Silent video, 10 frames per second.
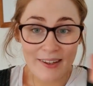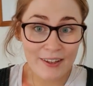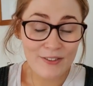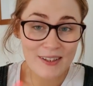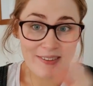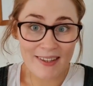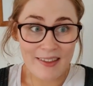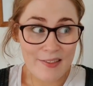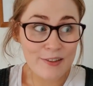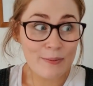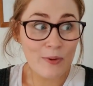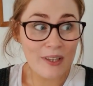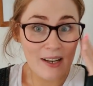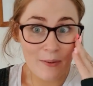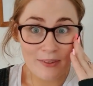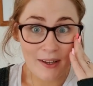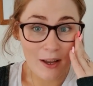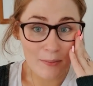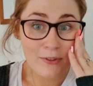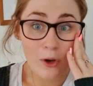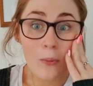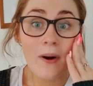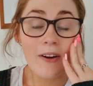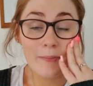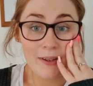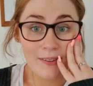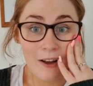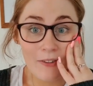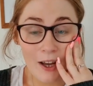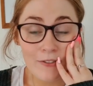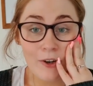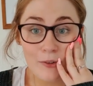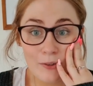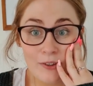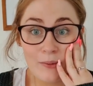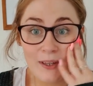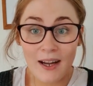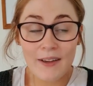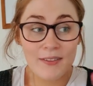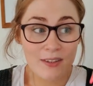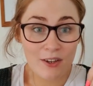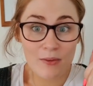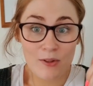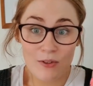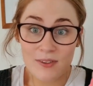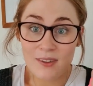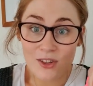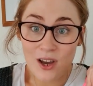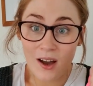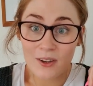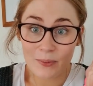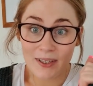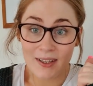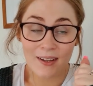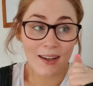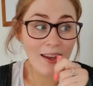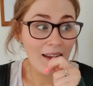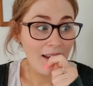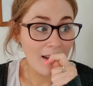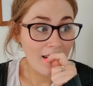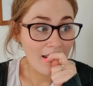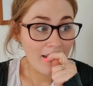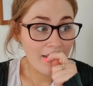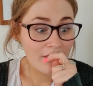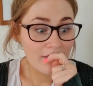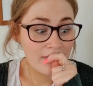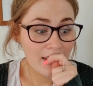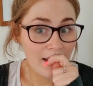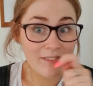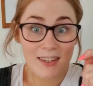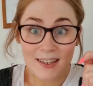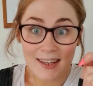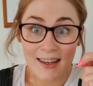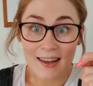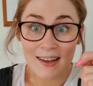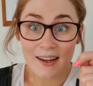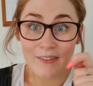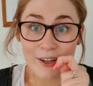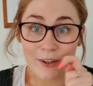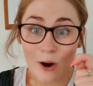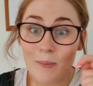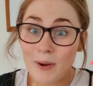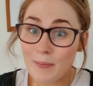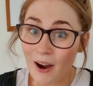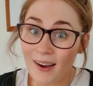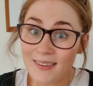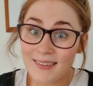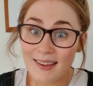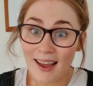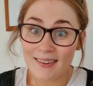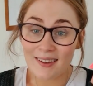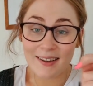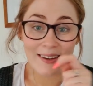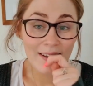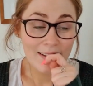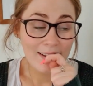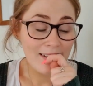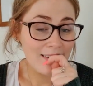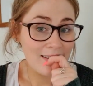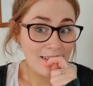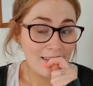with nursery and everything. And then this morning I was like, I'm so proud of myself that I've got through this week. I've stuck to it during such a hard week, and I've done it, and I've like got my prize at the end. Like,